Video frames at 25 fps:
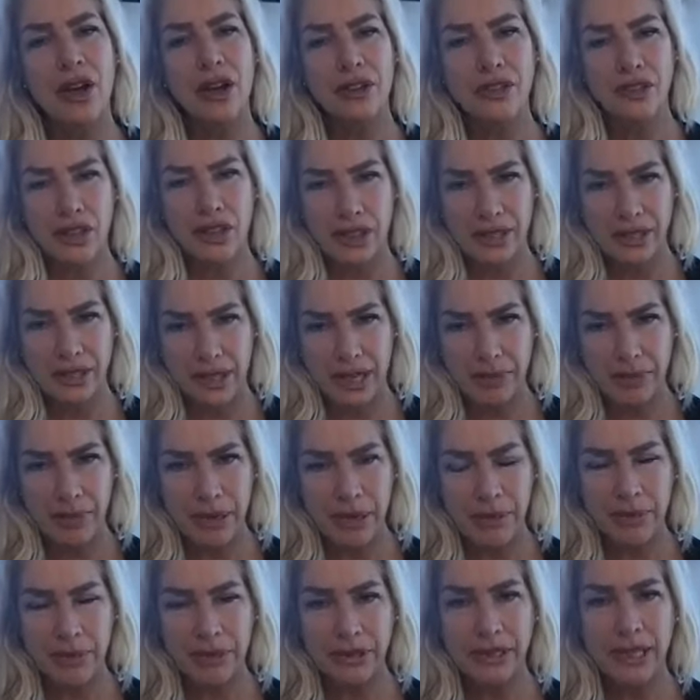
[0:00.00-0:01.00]
Just like
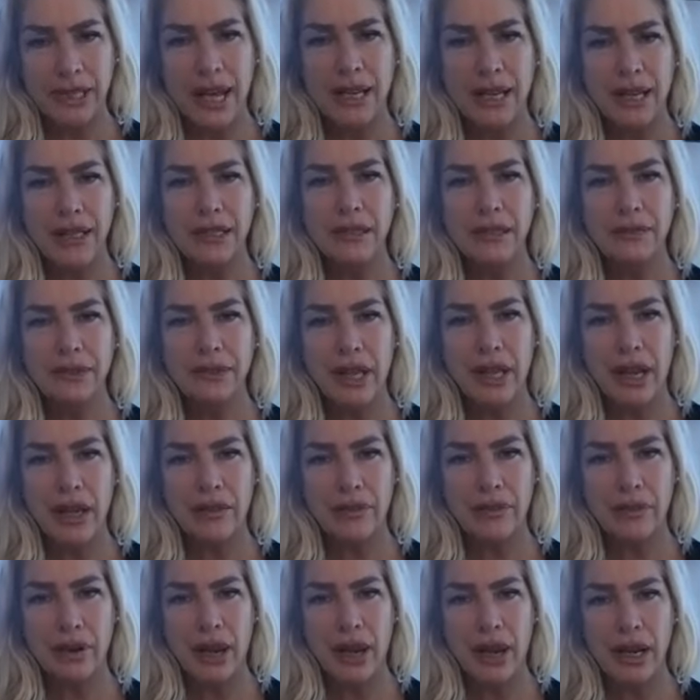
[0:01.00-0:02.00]
people at the end of
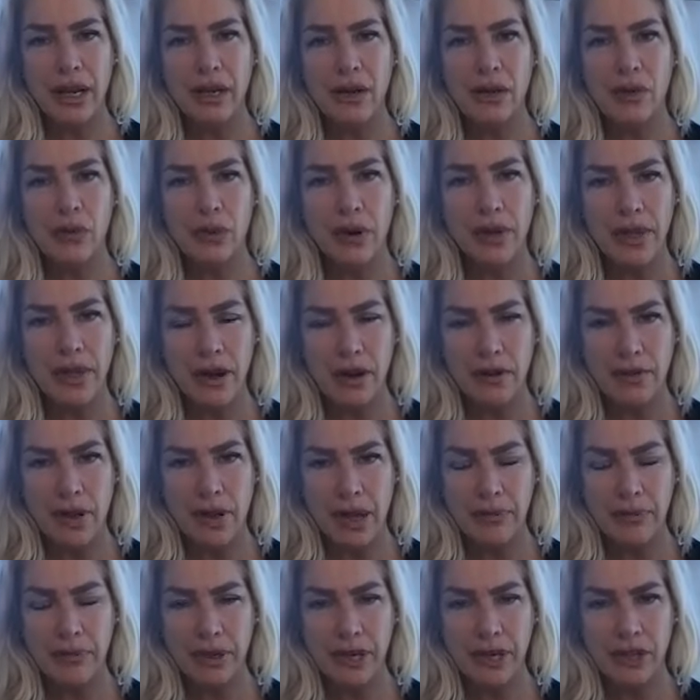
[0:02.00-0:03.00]
life, right? Where their
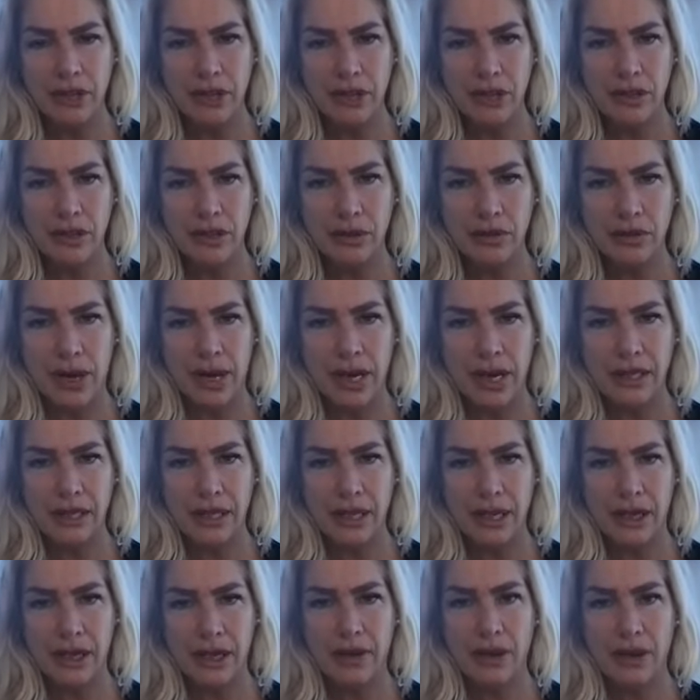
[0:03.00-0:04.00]
vibrations are
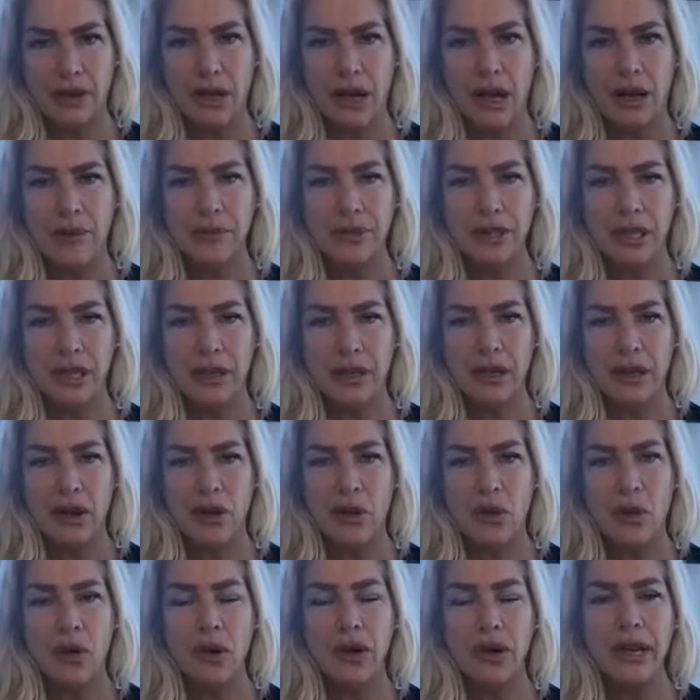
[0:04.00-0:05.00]
raising and there comes an
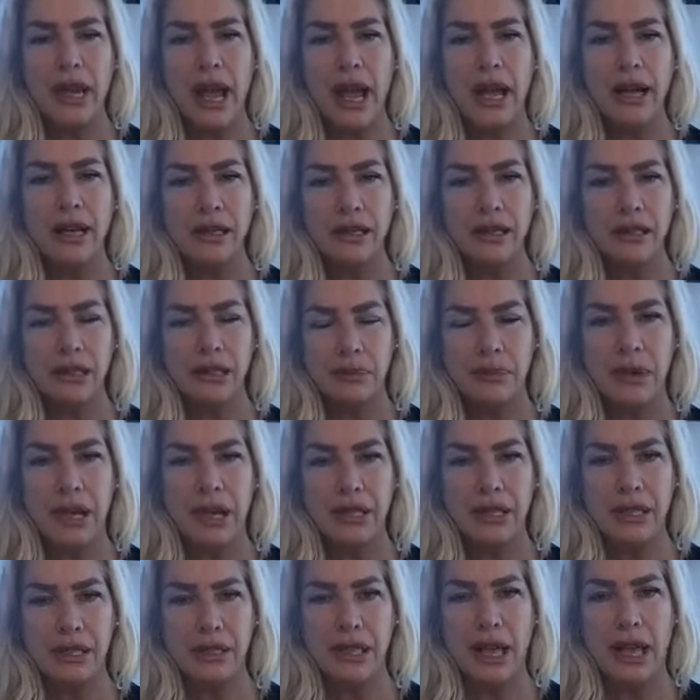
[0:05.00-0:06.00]
organic
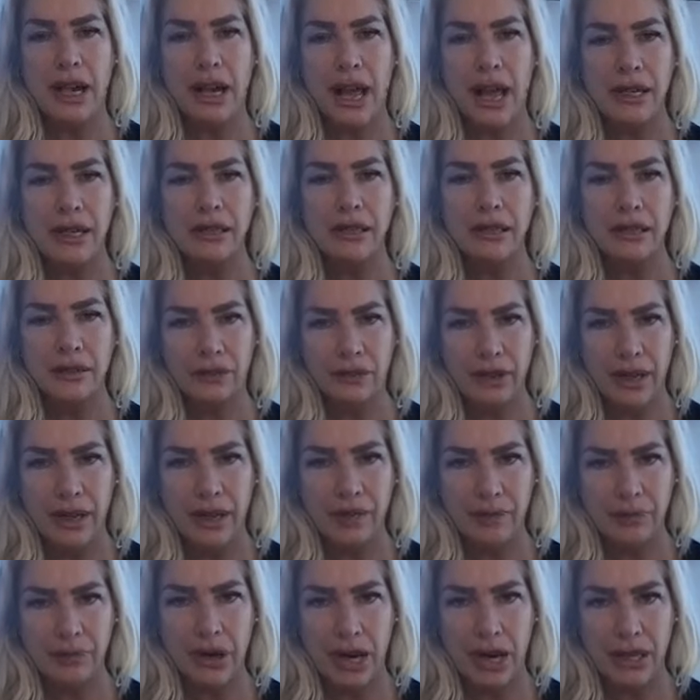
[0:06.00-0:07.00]
space in that end of life
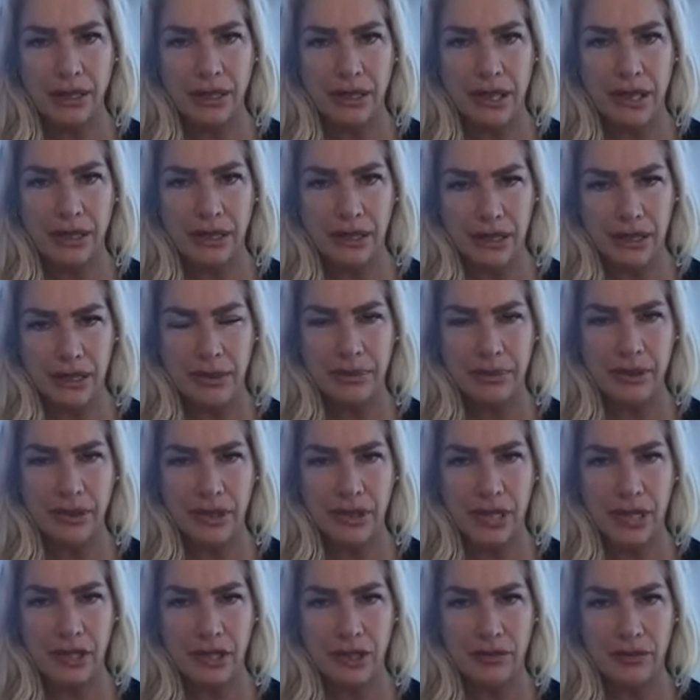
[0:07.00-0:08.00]
process,
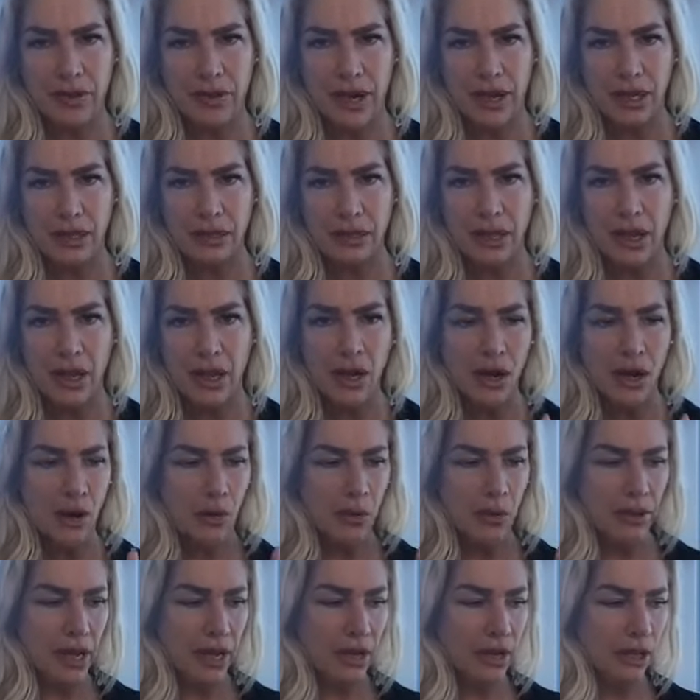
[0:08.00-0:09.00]
stabilization phase,
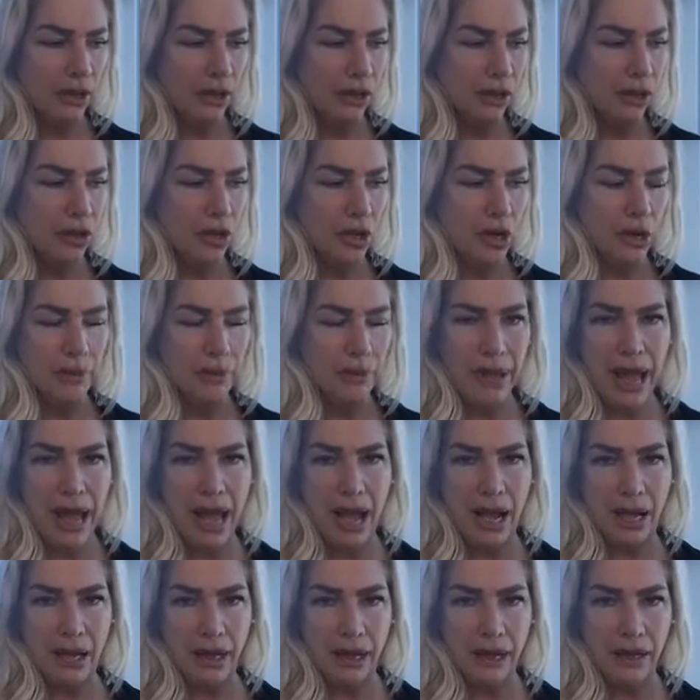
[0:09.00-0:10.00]
where they can look
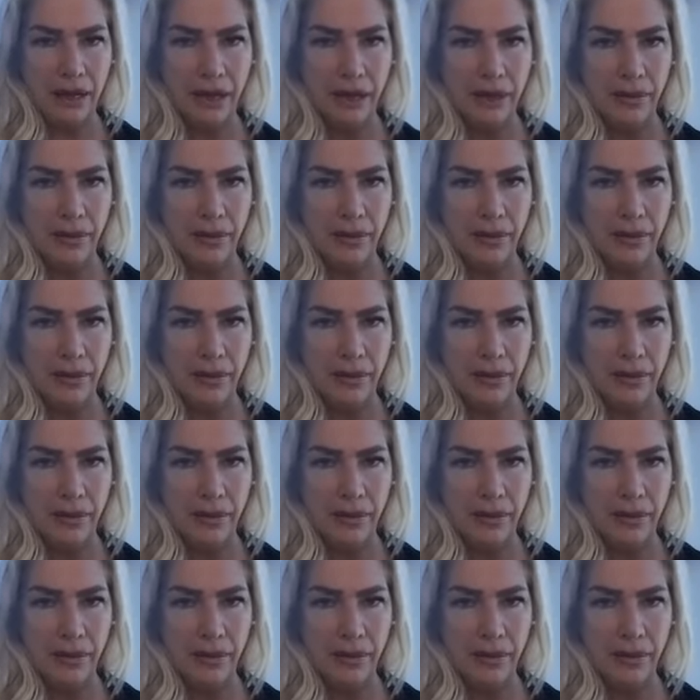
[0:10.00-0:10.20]
back